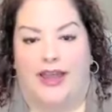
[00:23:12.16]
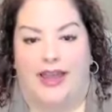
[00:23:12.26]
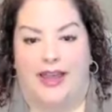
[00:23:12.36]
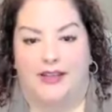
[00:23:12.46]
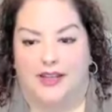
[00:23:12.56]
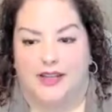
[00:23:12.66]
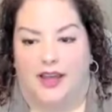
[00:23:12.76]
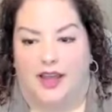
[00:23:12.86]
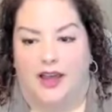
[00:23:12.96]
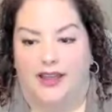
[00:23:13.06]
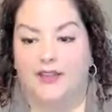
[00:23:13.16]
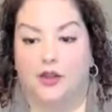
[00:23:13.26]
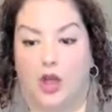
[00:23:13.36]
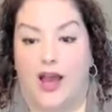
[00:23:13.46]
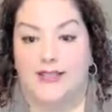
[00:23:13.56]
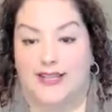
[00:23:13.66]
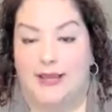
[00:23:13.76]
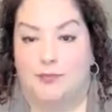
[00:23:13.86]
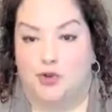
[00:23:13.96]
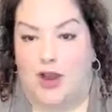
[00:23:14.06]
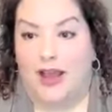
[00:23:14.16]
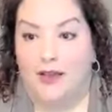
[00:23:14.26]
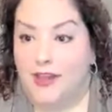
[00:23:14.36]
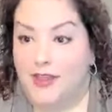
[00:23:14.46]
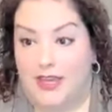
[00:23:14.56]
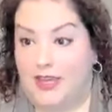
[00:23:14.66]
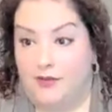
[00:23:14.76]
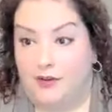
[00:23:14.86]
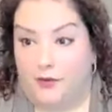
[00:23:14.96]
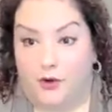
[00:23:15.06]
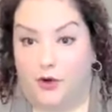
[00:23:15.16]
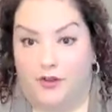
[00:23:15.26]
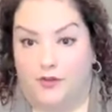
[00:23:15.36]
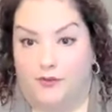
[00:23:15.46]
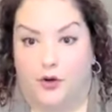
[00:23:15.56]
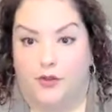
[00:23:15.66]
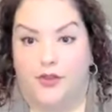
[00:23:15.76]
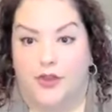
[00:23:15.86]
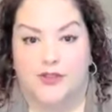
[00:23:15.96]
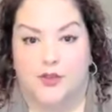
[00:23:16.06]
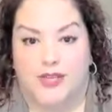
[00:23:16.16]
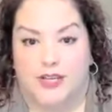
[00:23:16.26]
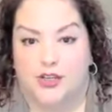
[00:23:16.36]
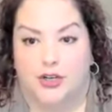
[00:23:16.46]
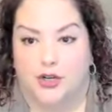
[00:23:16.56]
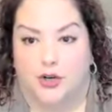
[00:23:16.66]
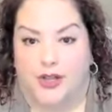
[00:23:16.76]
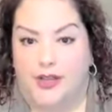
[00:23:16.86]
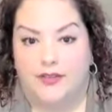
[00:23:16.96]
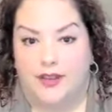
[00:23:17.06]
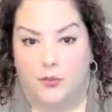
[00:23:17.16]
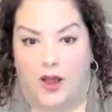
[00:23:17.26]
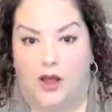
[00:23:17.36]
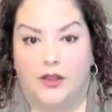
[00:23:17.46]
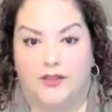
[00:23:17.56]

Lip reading: And it's a lot to keep track of, I think, even for association attorneys as well.